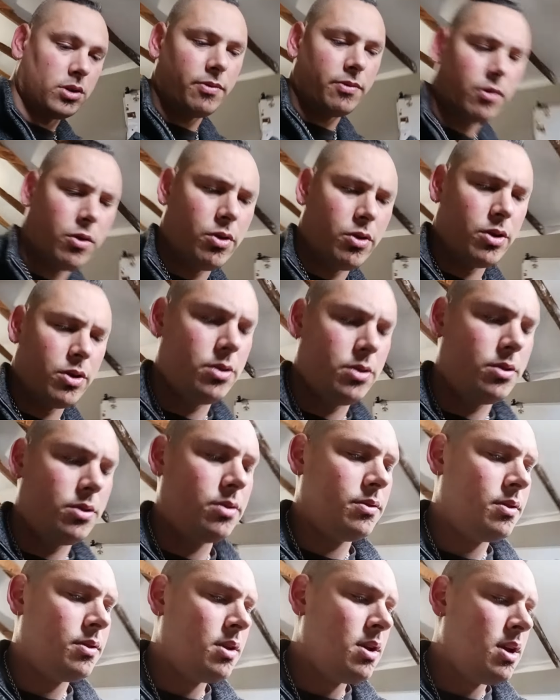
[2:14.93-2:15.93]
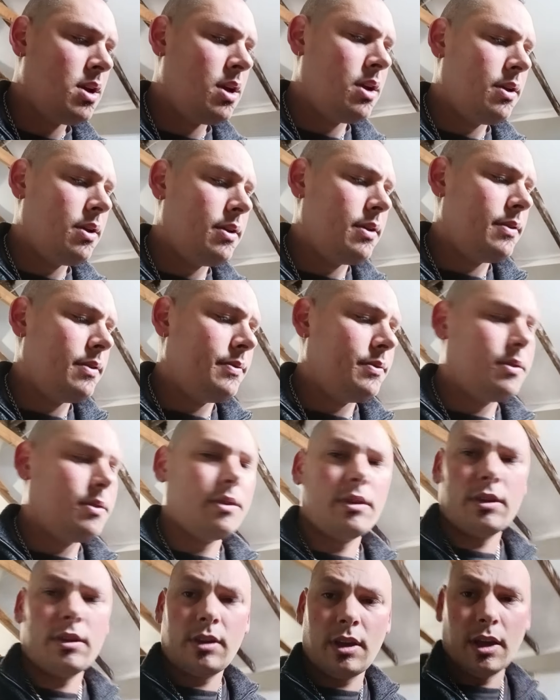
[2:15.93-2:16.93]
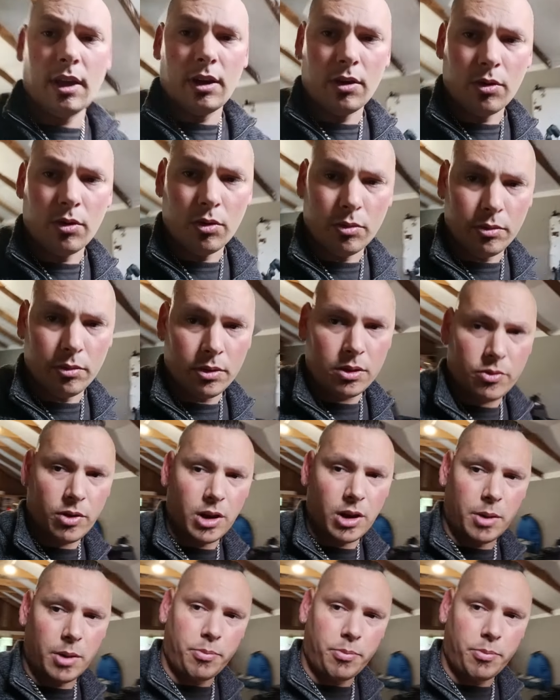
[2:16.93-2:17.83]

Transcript: for it and get it all 3D